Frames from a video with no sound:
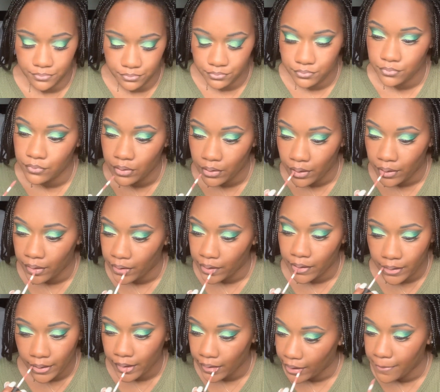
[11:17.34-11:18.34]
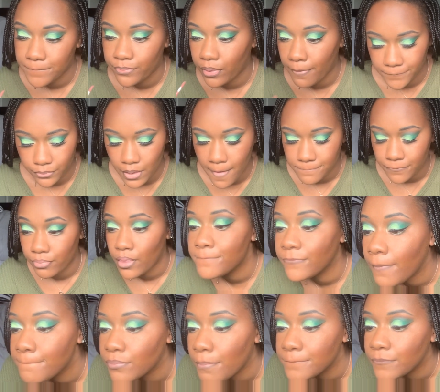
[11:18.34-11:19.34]
And I'm gonna put it on my
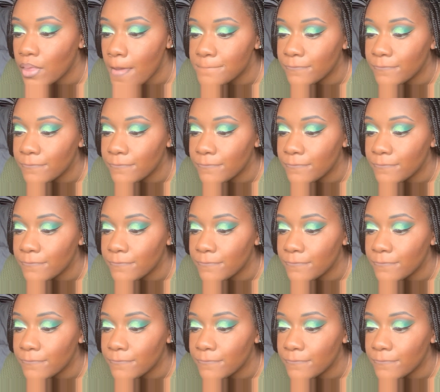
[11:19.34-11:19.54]
lips.